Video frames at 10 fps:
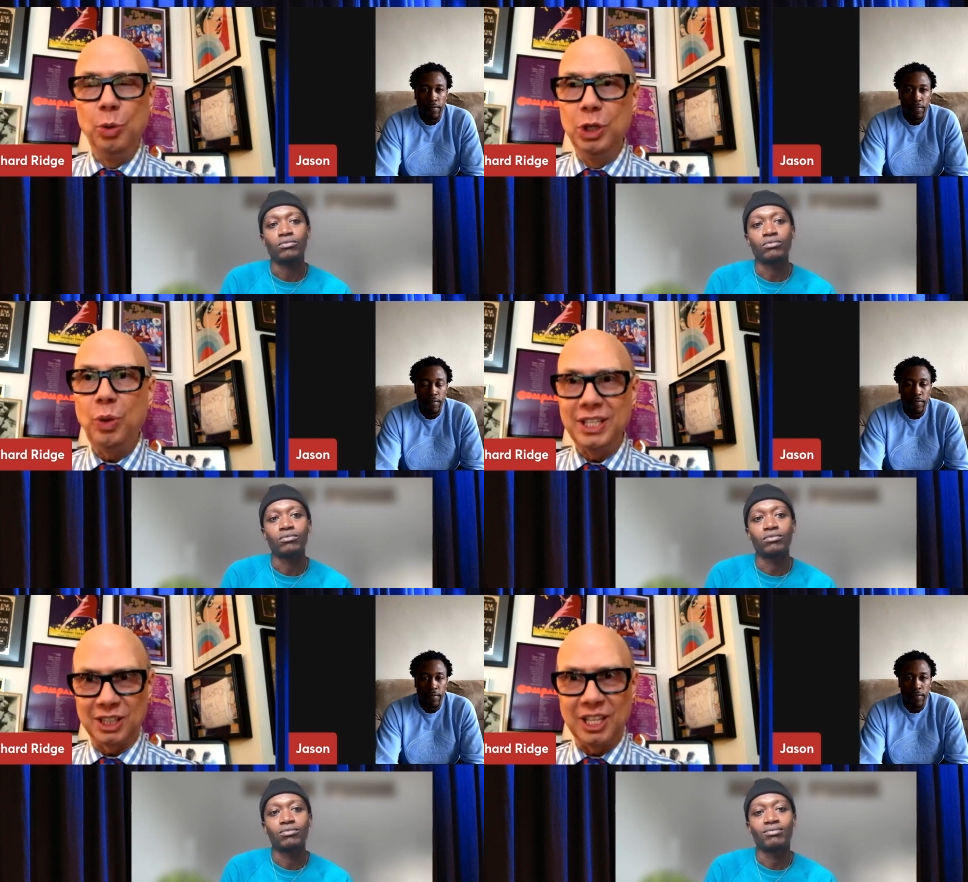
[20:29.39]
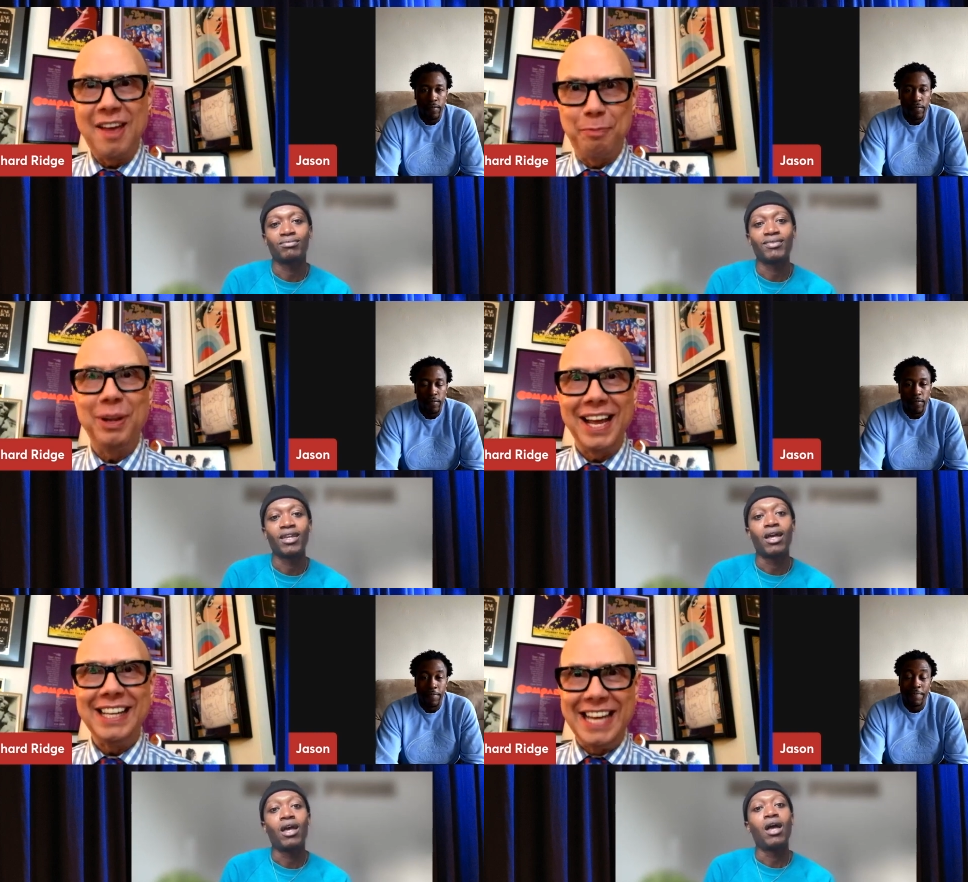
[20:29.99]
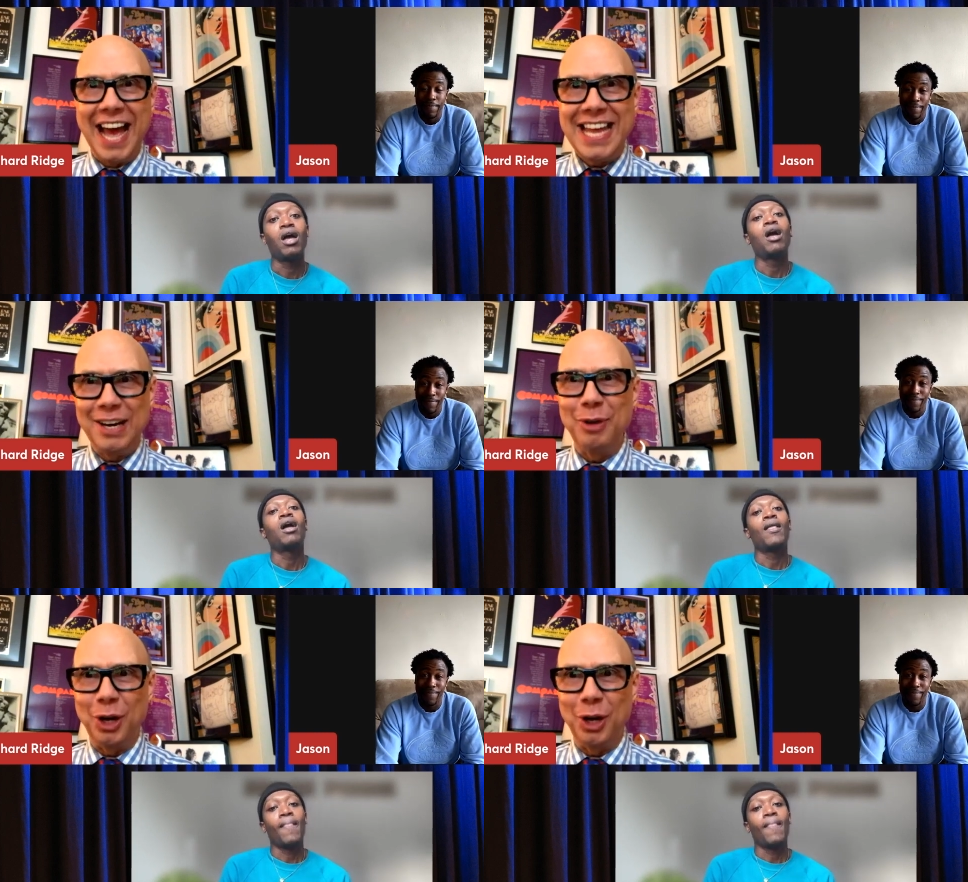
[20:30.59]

Speaker 1: were doing slave play at night and